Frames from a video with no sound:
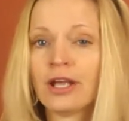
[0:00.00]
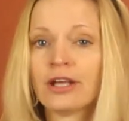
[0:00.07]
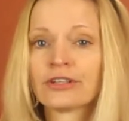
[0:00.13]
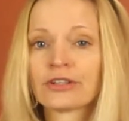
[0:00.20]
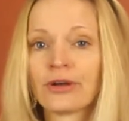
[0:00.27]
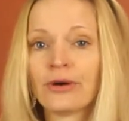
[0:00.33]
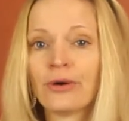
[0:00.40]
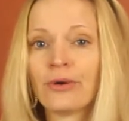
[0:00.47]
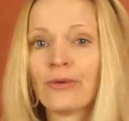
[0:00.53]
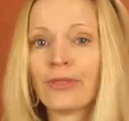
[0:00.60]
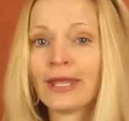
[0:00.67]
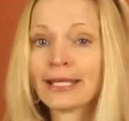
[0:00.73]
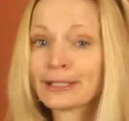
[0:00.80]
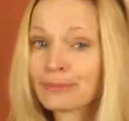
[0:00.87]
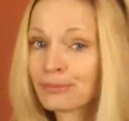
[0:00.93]
So
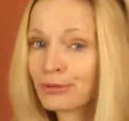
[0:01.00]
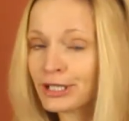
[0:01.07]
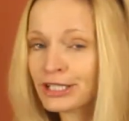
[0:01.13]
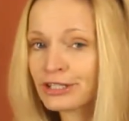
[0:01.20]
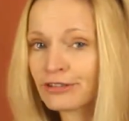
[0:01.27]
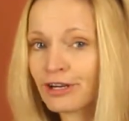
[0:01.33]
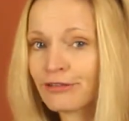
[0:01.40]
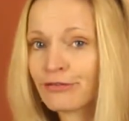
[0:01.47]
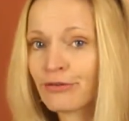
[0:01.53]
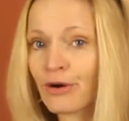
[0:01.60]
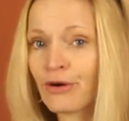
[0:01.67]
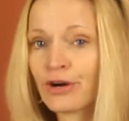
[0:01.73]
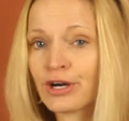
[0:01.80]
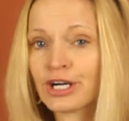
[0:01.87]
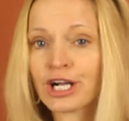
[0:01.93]
it's pretty
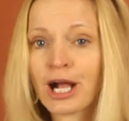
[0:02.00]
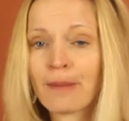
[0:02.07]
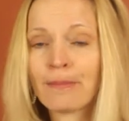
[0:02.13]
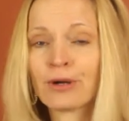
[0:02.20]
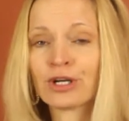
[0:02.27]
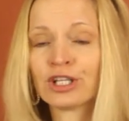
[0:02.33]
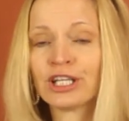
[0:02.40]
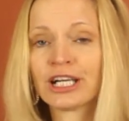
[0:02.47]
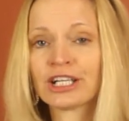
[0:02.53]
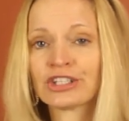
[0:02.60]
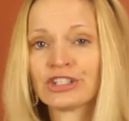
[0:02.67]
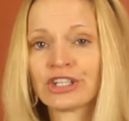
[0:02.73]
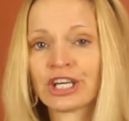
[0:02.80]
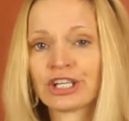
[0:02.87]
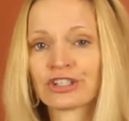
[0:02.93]
straightforward. A couple clicks,
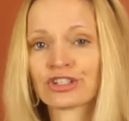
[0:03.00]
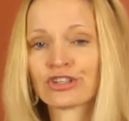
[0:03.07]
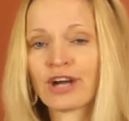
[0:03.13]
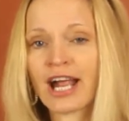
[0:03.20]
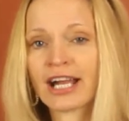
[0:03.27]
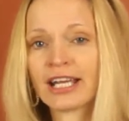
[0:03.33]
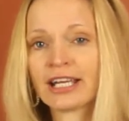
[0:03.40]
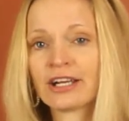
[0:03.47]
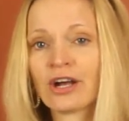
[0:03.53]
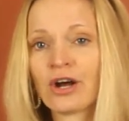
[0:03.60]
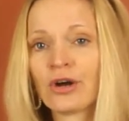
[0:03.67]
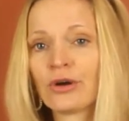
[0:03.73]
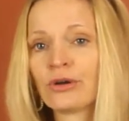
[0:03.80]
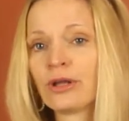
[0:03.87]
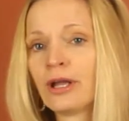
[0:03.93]
you get your tracking
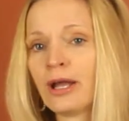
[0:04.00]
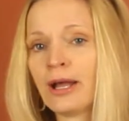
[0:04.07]
code,